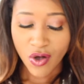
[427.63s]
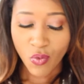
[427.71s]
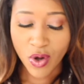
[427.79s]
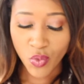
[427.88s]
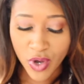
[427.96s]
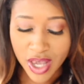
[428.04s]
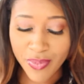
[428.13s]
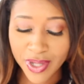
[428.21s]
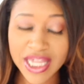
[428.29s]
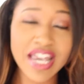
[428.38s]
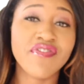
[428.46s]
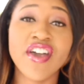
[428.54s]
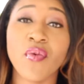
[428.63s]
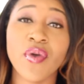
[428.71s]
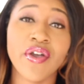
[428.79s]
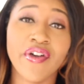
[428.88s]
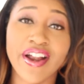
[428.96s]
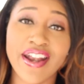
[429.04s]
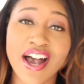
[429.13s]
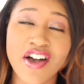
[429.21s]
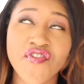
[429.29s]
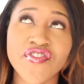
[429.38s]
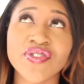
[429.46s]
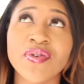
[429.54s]
when we believe that we are
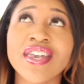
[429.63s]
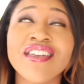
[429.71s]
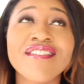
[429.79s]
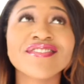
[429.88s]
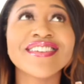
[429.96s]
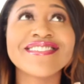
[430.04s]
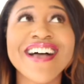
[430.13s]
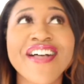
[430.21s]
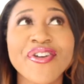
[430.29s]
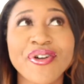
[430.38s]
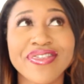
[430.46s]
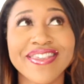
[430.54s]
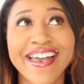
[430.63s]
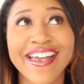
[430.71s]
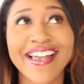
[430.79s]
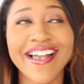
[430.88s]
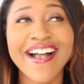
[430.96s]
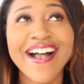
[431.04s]
enough. So here's another thing.